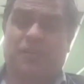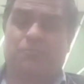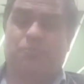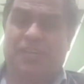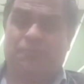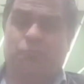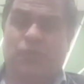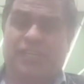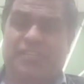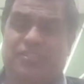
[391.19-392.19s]
But my
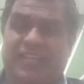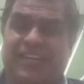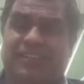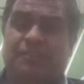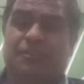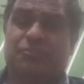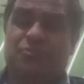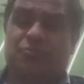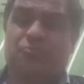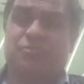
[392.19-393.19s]
point is that
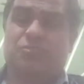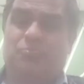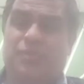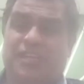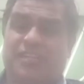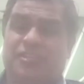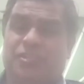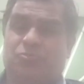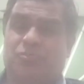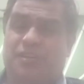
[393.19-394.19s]
don't wait
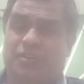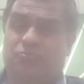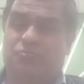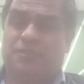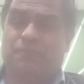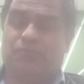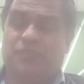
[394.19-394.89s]
in your house